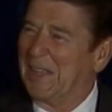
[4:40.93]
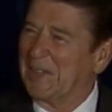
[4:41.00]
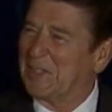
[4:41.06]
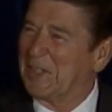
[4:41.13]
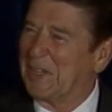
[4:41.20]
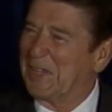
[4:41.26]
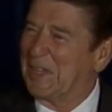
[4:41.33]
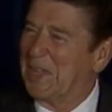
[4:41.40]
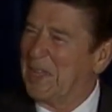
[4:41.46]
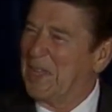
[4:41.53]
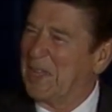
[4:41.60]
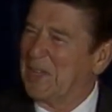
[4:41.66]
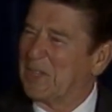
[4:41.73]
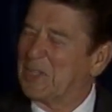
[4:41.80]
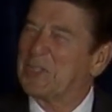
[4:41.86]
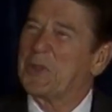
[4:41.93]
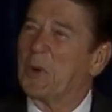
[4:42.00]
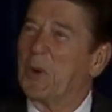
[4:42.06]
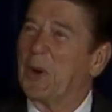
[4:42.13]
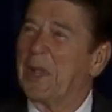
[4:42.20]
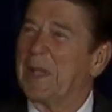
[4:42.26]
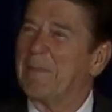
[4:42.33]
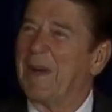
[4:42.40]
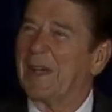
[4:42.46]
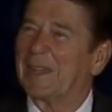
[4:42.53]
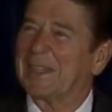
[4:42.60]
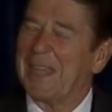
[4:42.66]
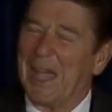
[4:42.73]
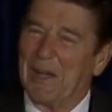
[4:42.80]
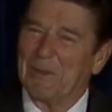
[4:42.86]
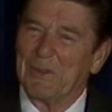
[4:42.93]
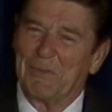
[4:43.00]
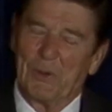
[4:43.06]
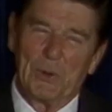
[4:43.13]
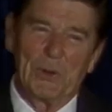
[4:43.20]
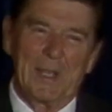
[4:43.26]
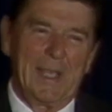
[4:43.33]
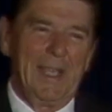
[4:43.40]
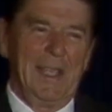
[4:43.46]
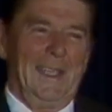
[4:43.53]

there's a story about town folk.